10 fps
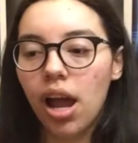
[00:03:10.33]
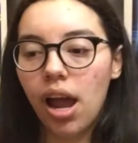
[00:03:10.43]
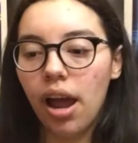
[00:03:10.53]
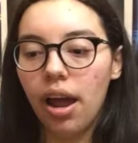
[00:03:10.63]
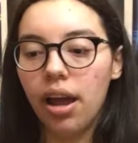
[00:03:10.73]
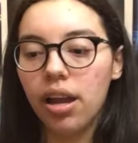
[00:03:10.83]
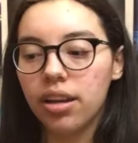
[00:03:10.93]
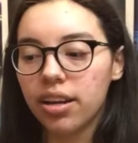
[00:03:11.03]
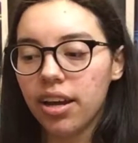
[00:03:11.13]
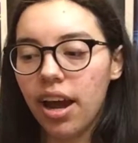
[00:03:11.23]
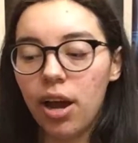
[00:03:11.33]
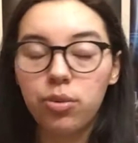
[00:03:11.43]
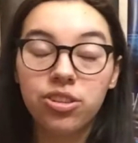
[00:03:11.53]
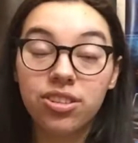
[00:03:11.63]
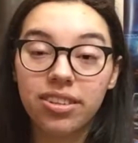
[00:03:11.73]
And I
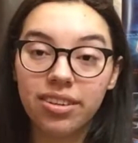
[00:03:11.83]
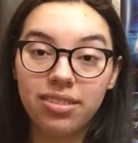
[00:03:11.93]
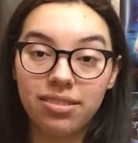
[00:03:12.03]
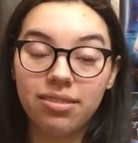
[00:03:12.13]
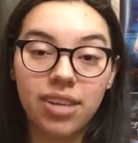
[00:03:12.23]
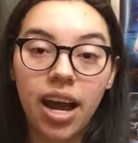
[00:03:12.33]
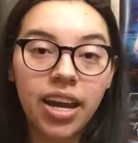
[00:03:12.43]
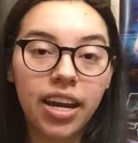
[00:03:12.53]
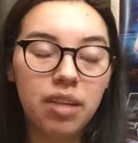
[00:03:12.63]
was just like dying.